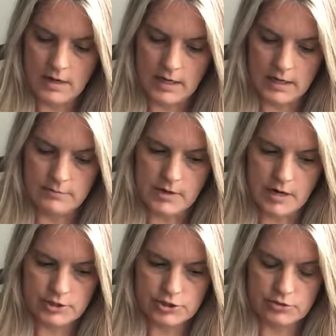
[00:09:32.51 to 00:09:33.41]
And I'm
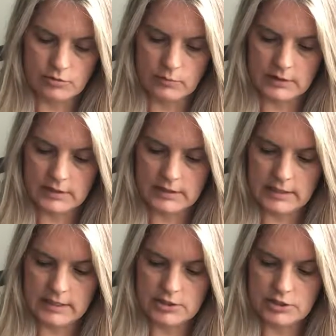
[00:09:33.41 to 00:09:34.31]
not sure what the
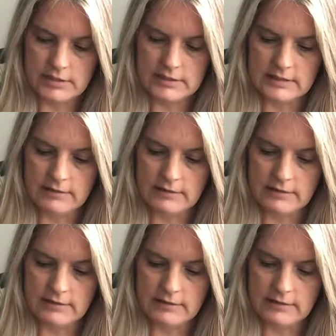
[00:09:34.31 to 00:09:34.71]
connection is,